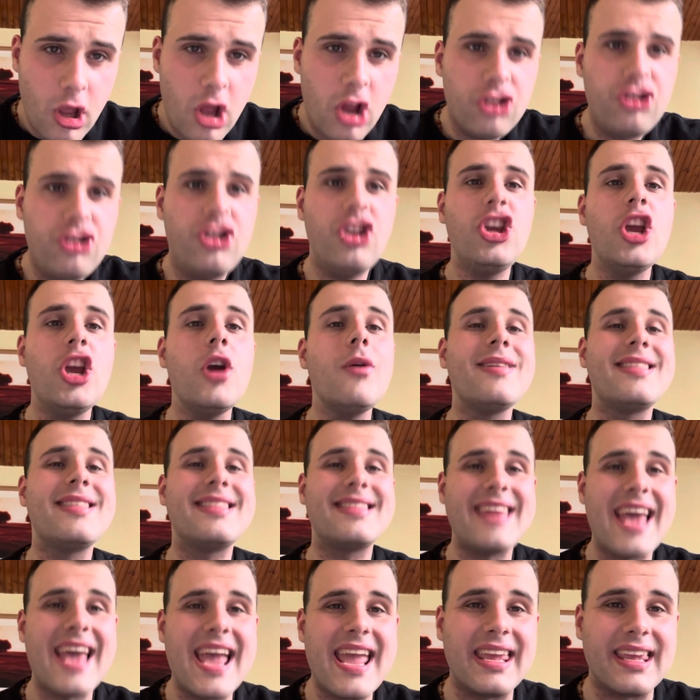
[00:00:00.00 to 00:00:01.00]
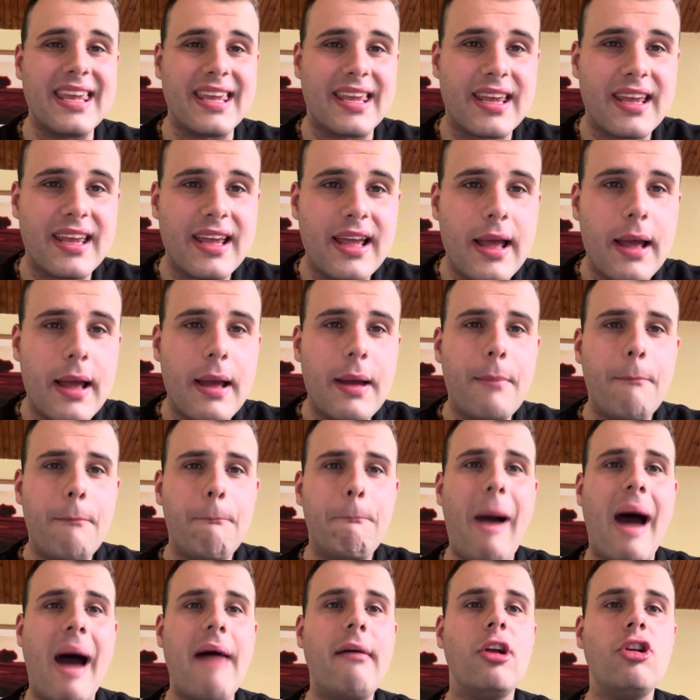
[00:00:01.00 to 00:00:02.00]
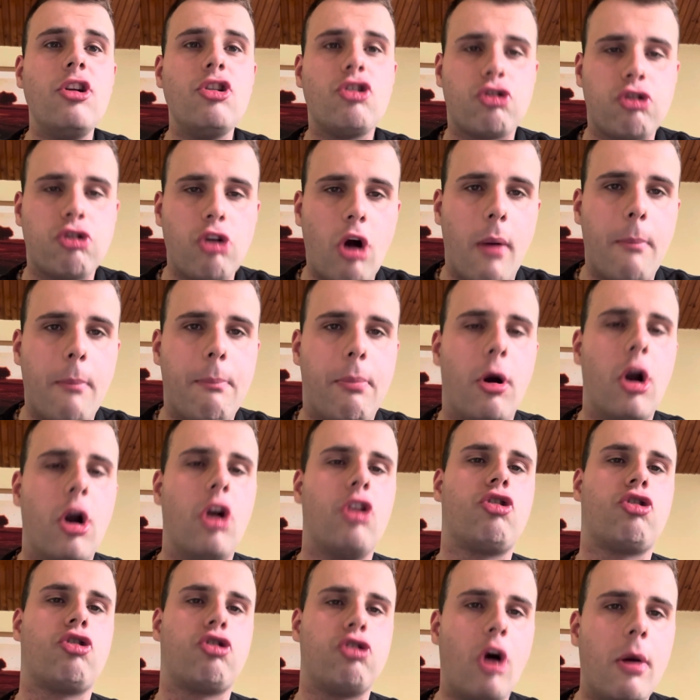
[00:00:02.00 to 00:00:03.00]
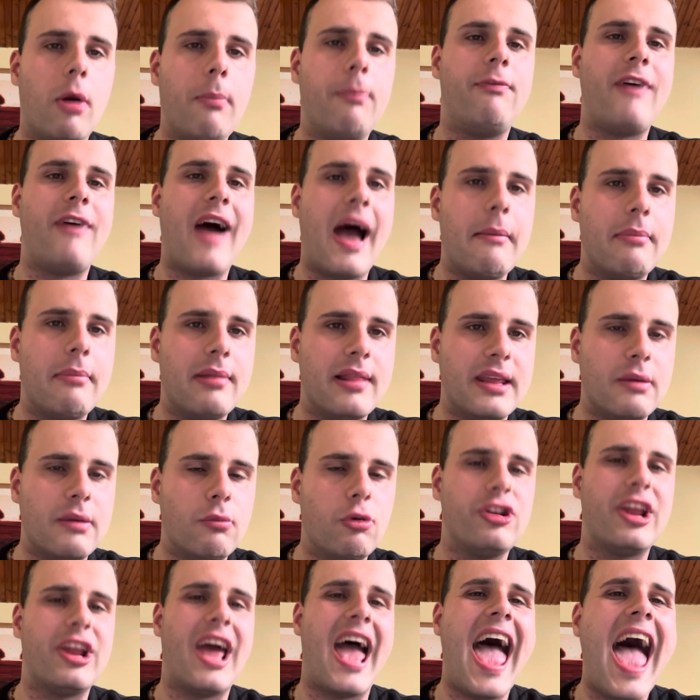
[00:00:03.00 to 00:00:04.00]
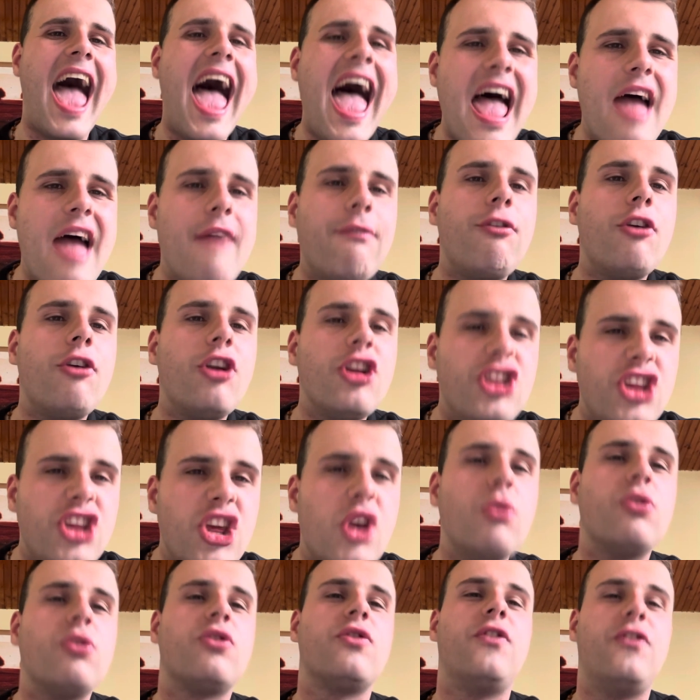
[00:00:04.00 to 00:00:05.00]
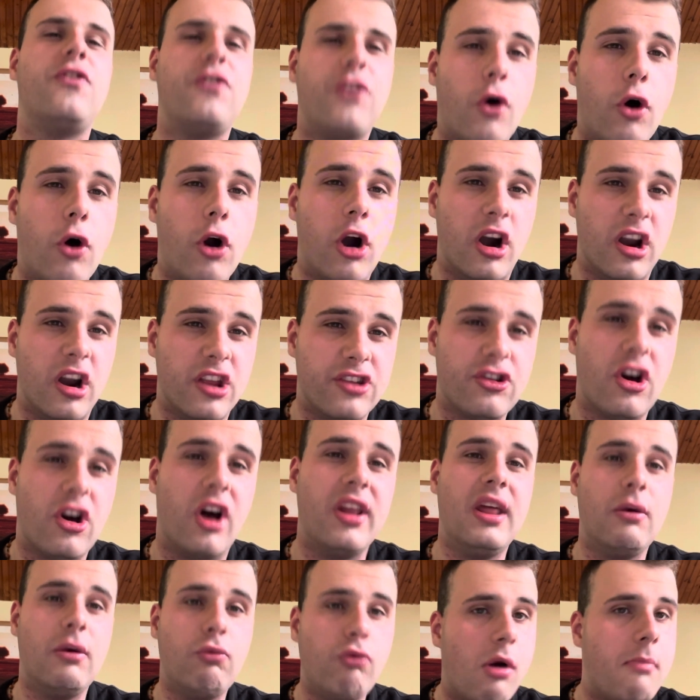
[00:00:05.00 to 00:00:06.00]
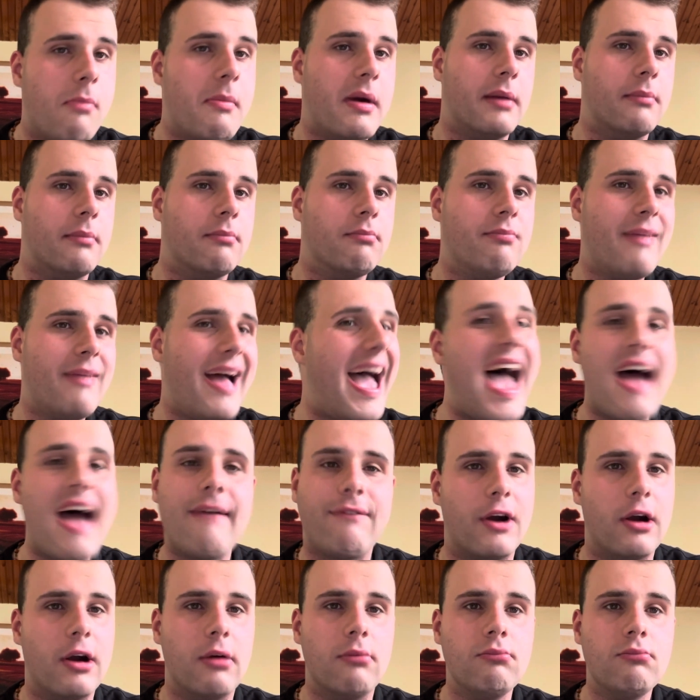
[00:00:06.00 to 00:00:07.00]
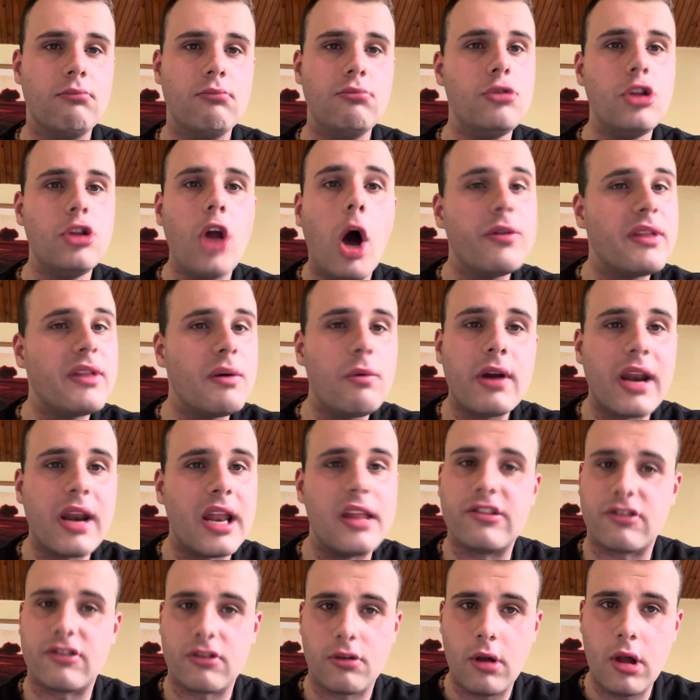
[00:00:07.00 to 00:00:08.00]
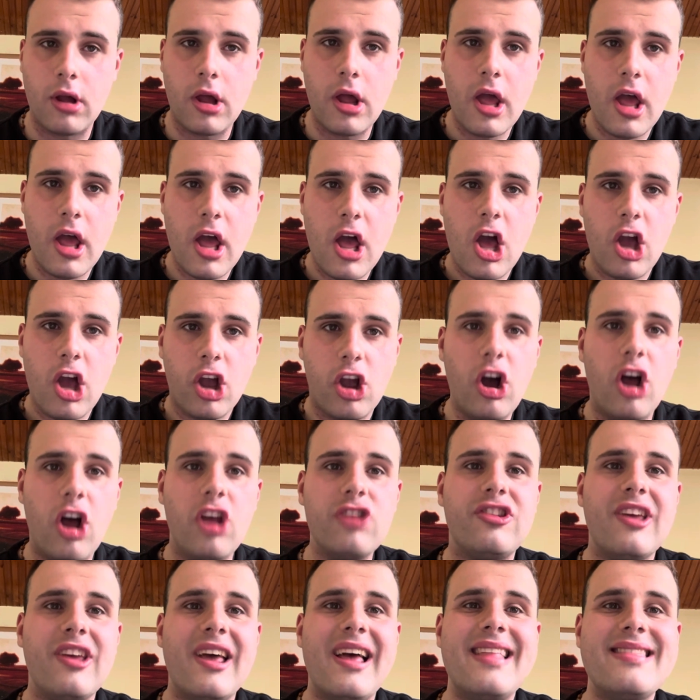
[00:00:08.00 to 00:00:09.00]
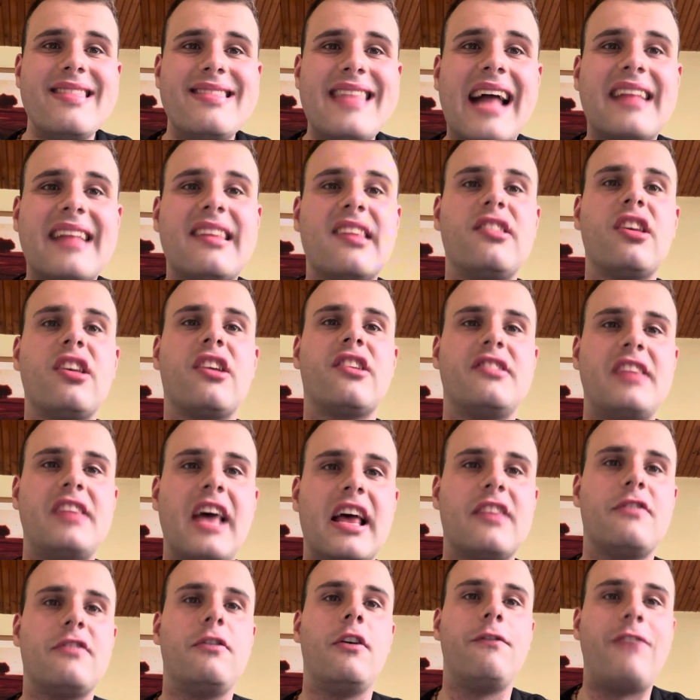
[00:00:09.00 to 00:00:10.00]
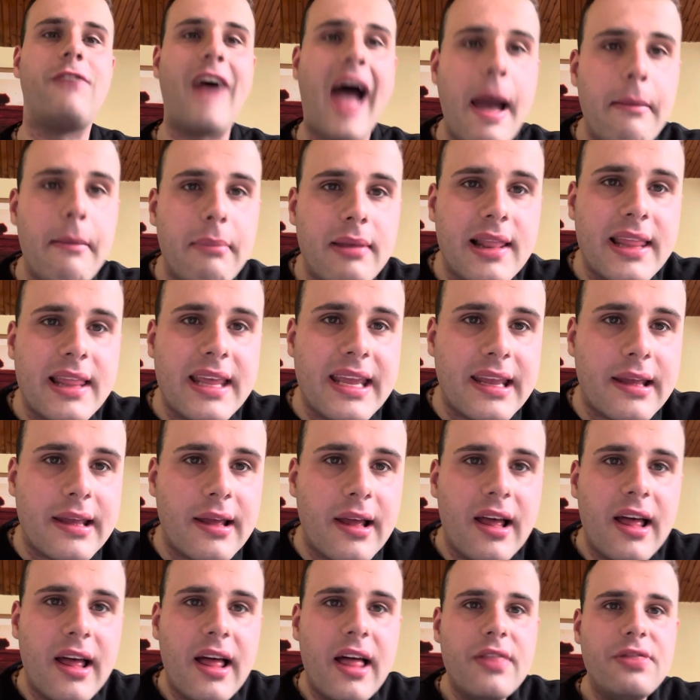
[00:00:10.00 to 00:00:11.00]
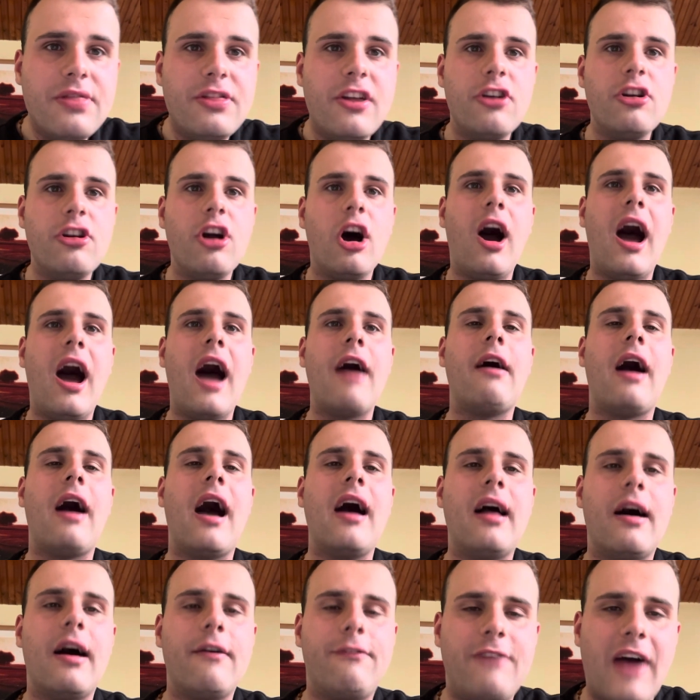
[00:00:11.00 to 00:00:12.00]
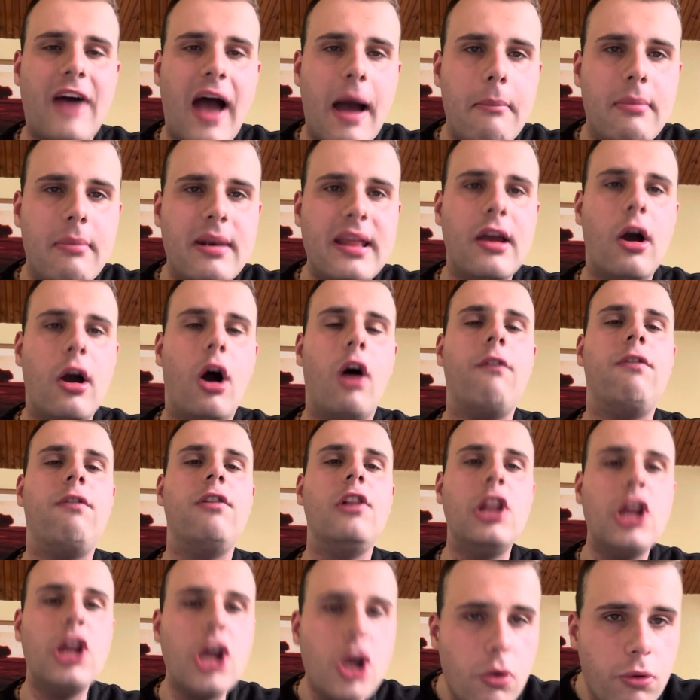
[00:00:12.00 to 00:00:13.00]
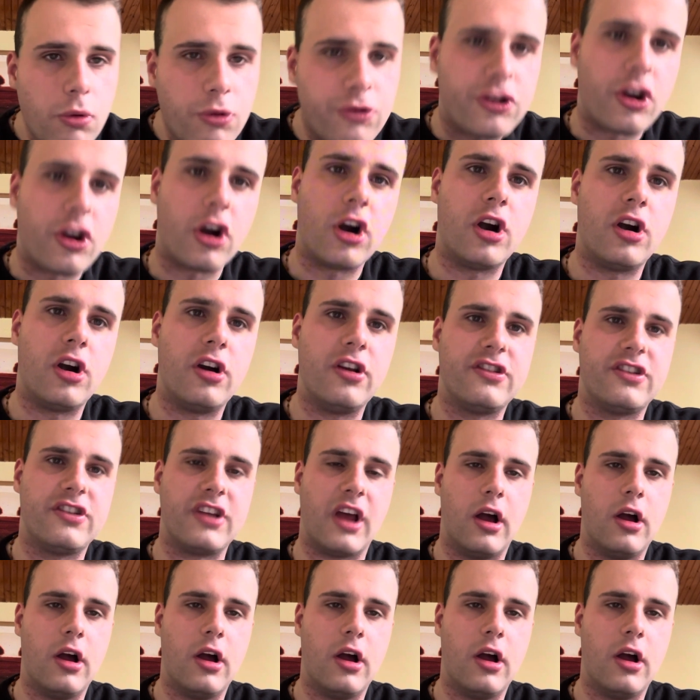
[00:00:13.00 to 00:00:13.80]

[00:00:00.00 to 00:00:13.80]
Do you think Baron Trump or Trump family would ever use force on a woman? Ever? No, they wouldn't. Because that's a successful family. They're not a family of losers.